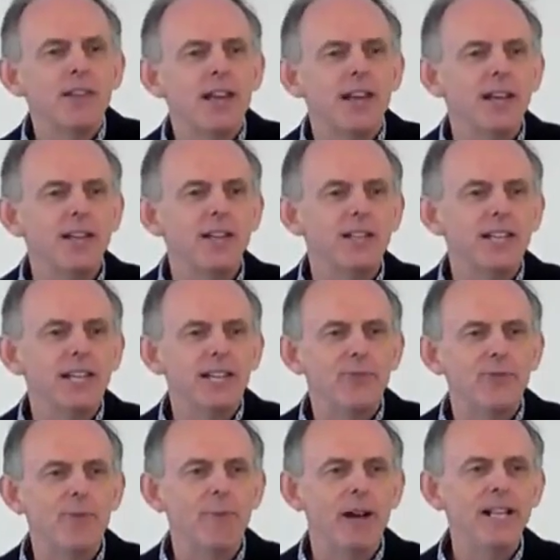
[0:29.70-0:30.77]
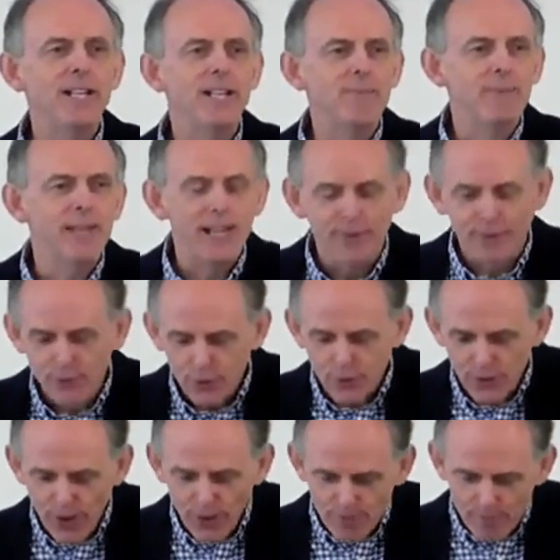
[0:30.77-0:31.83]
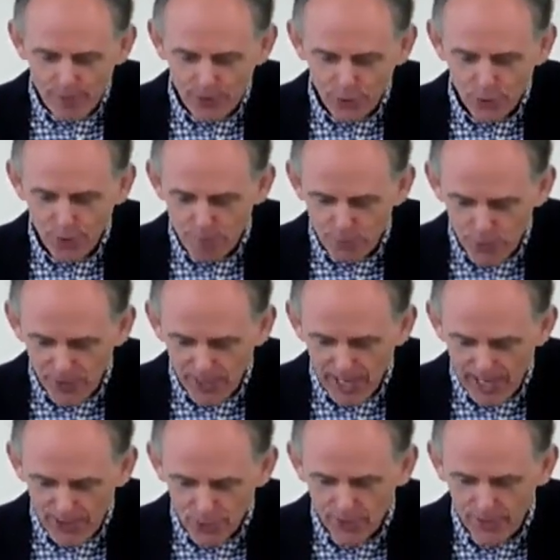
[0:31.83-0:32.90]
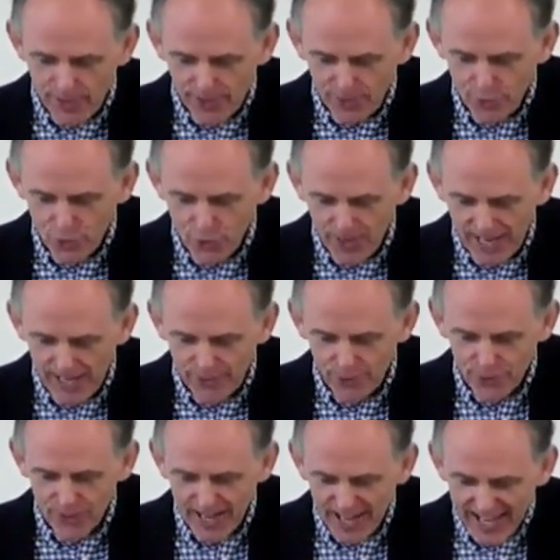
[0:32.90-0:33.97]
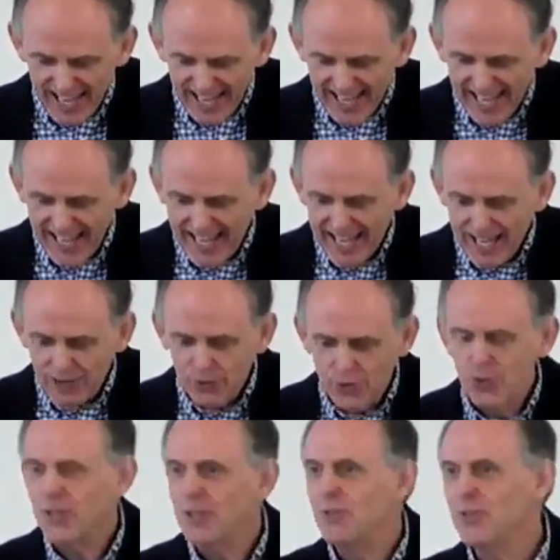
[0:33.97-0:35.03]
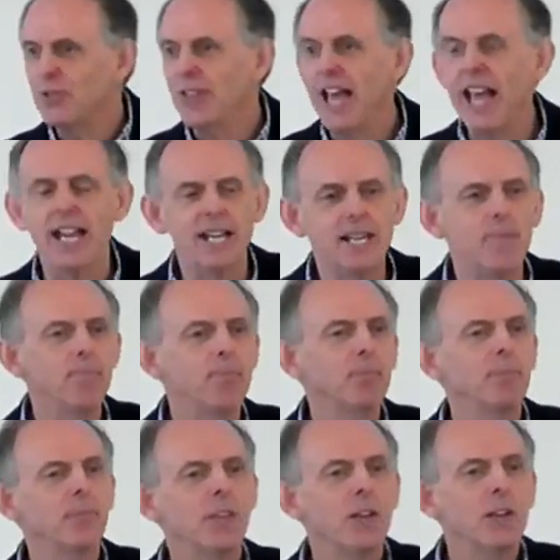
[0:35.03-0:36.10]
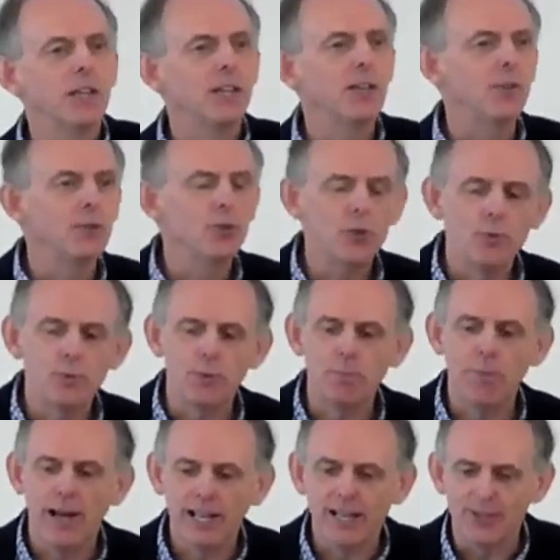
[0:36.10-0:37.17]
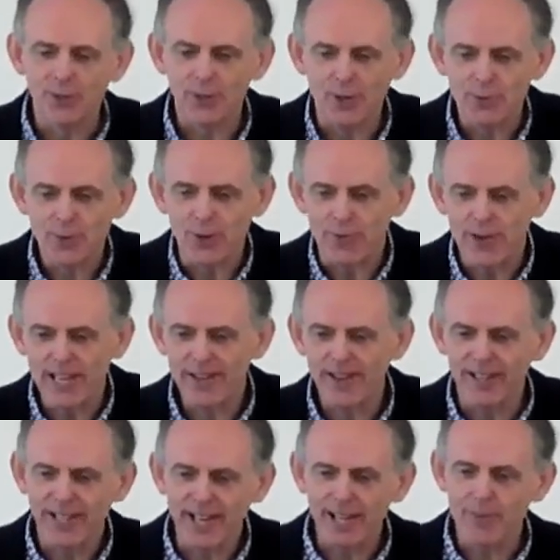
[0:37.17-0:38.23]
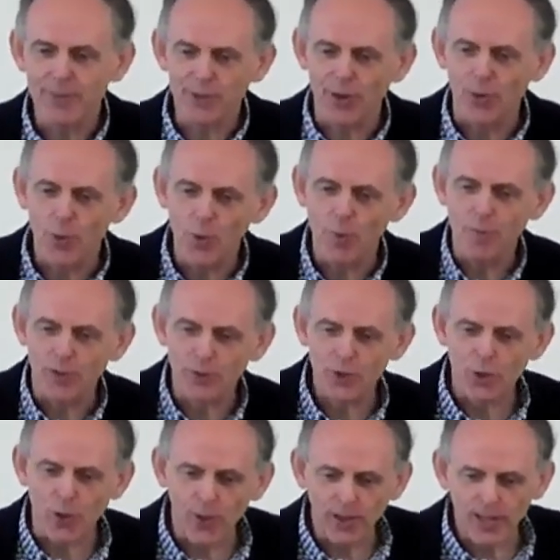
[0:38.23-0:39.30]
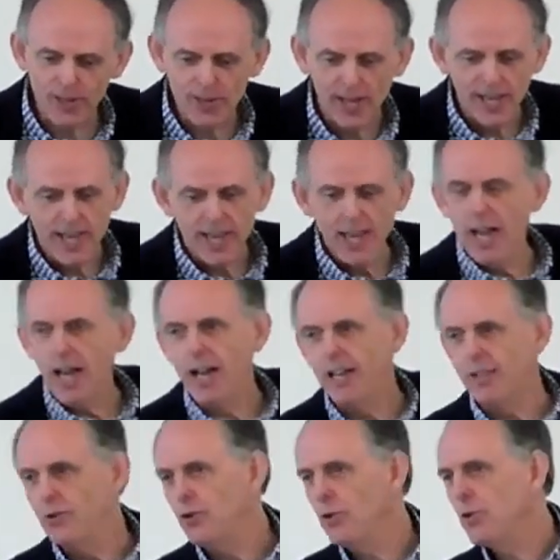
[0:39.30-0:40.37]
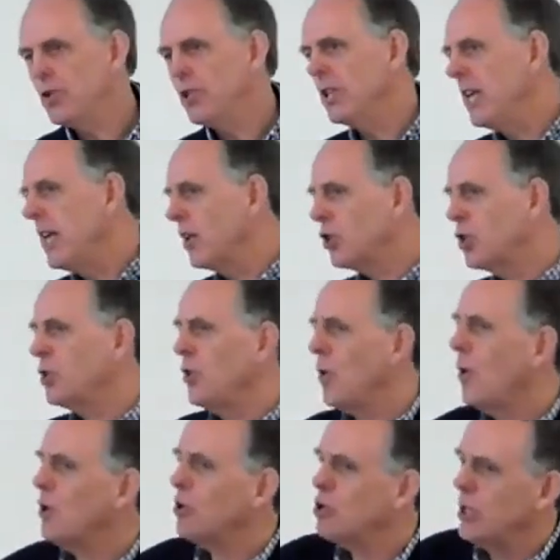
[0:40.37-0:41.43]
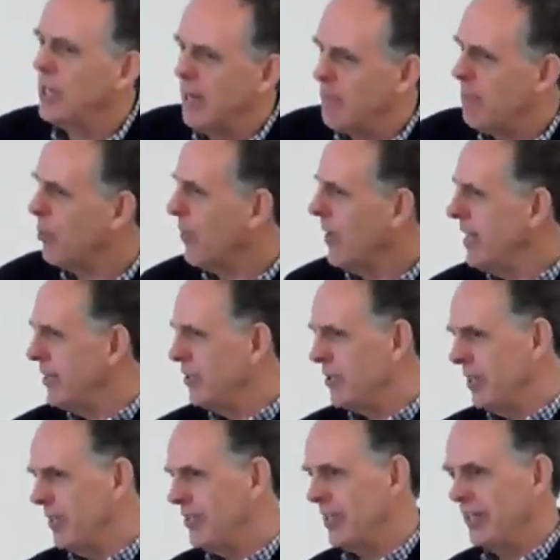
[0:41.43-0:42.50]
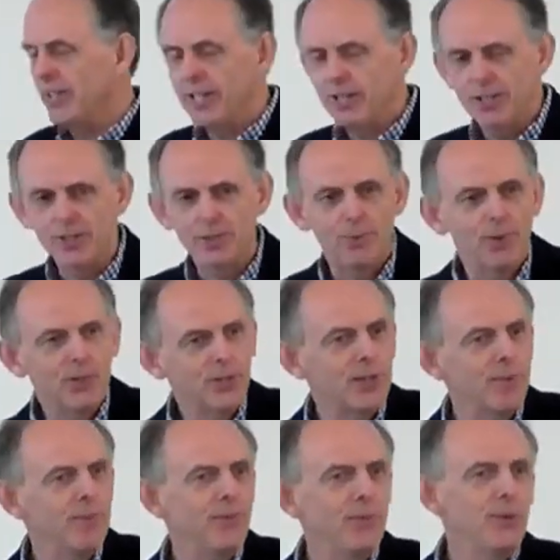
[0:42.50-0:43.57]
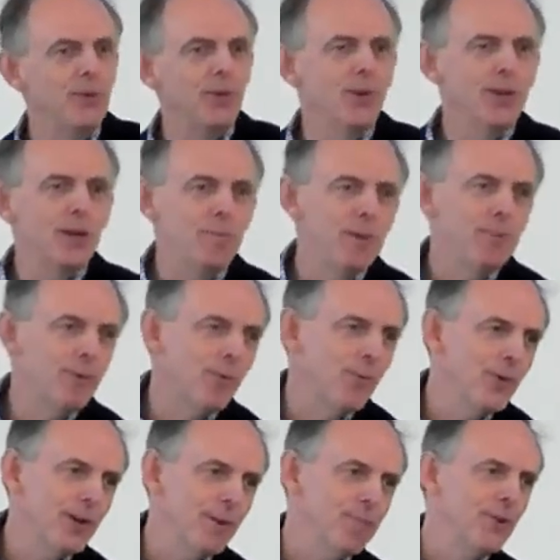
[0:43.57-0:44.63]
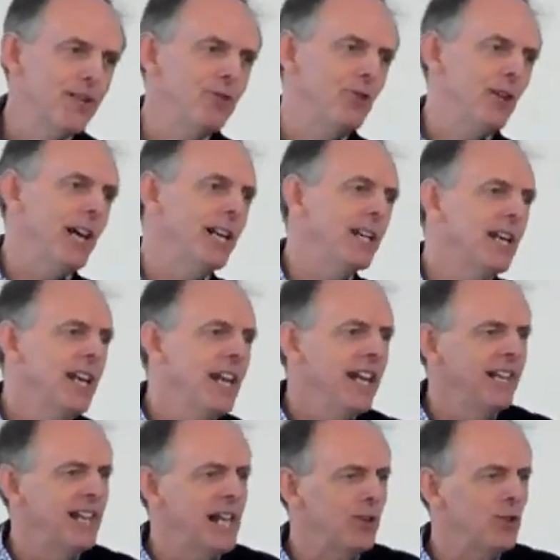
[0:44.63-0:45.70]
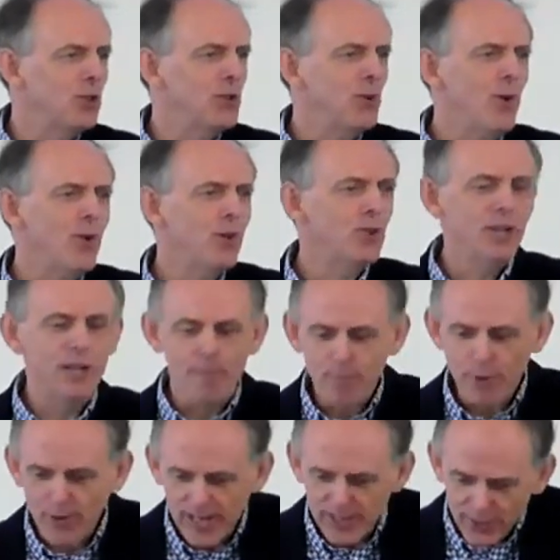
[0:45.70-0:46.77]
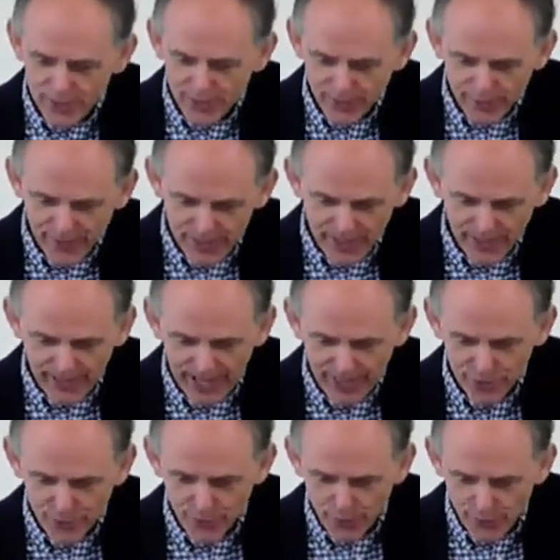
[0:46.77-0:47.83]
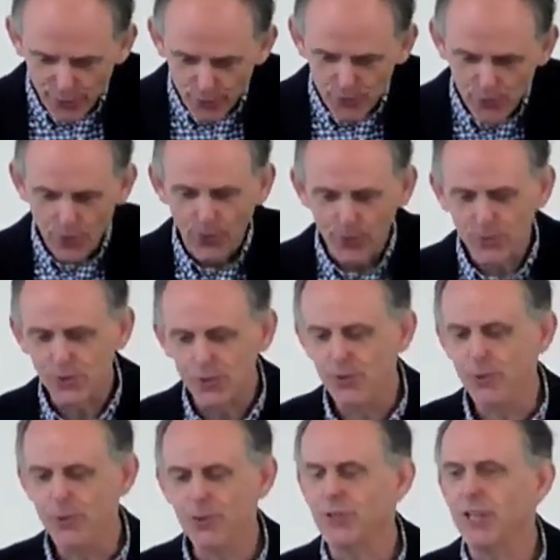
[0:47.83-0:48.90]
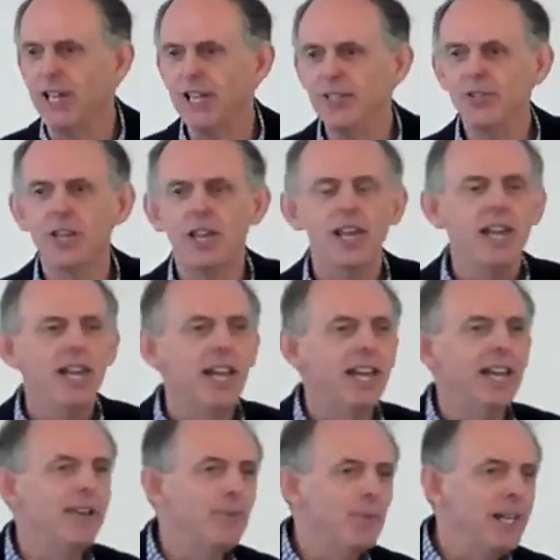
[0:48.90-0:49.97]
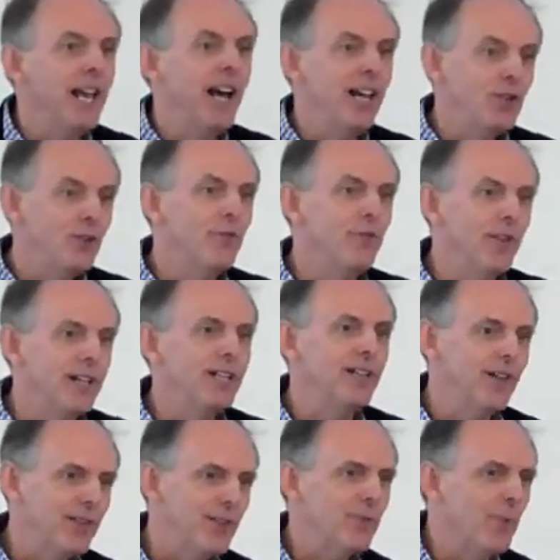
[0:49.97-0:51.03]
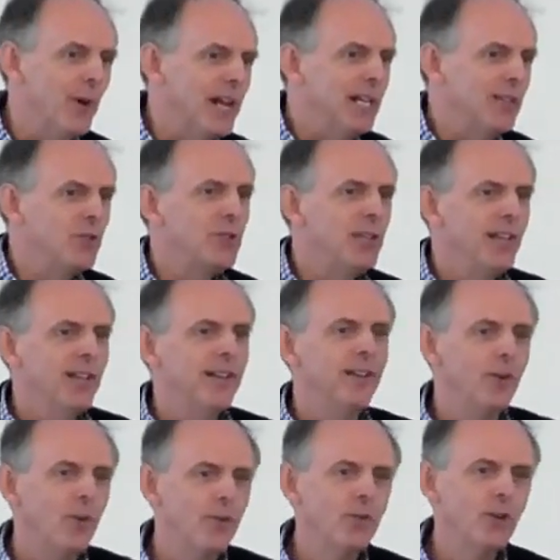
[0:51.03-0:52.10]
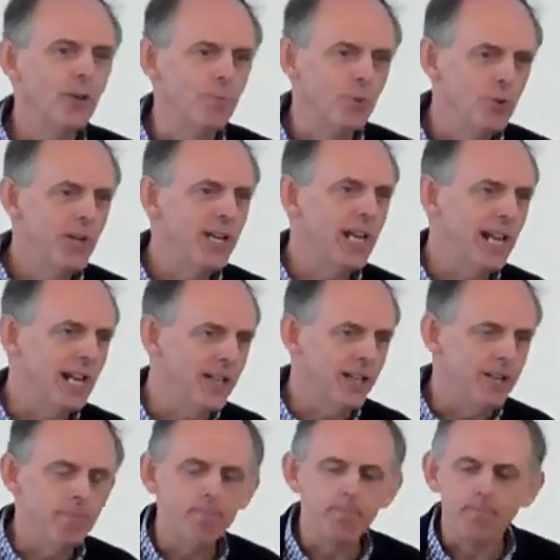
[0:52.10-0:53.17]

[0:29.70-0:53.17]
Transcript: and uh, reminded me of just how much communication has changed uh, since then. Kyungju was back in South Korea and I was at home in Scotland. And due to the extortionate prices, and this is what some of you younger people won't appreciate, the extortionate prices of international phone calls in those days, uh, we had to find other ways of communicating.